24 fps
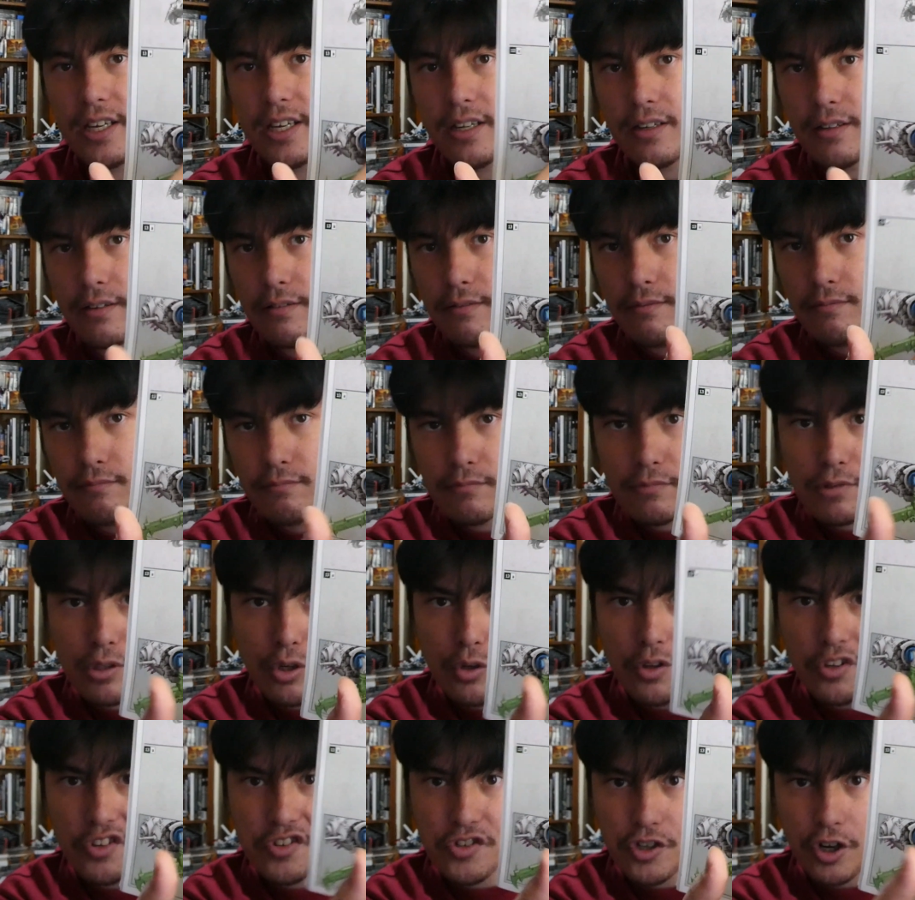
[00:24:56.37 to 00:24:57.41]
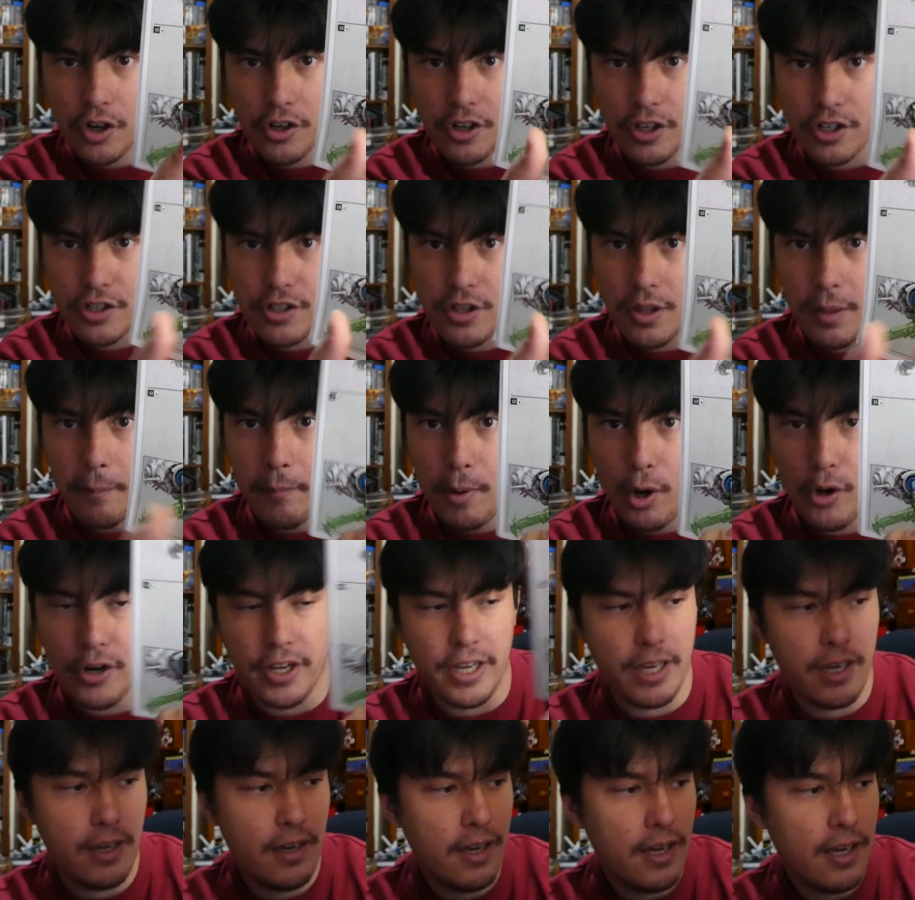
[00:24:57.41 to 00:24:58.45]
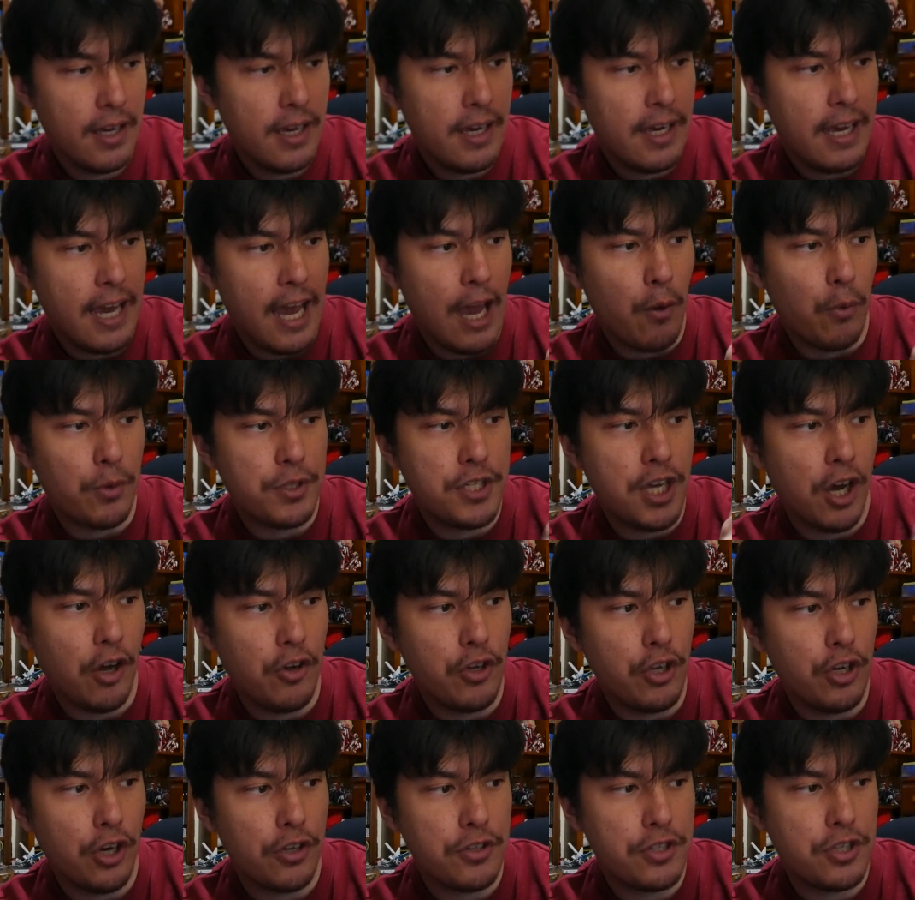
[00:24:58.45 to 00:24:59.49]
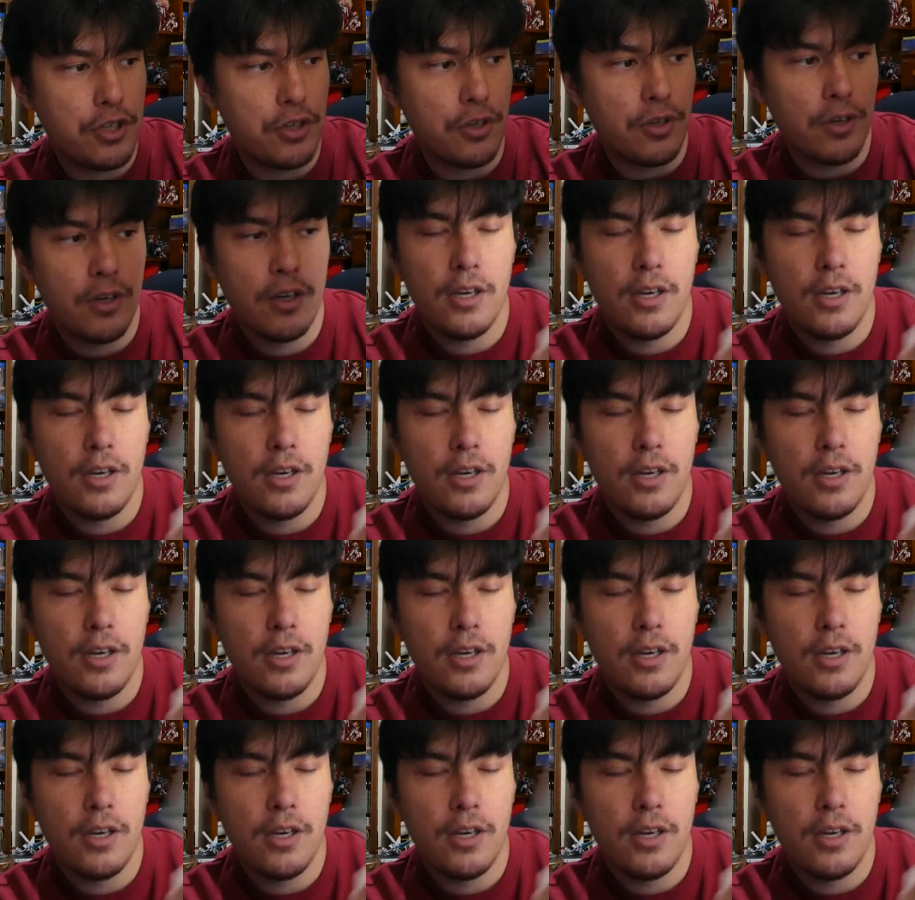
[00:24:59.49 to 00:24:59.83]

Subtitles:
it to the socket, to the body, it will tell you not to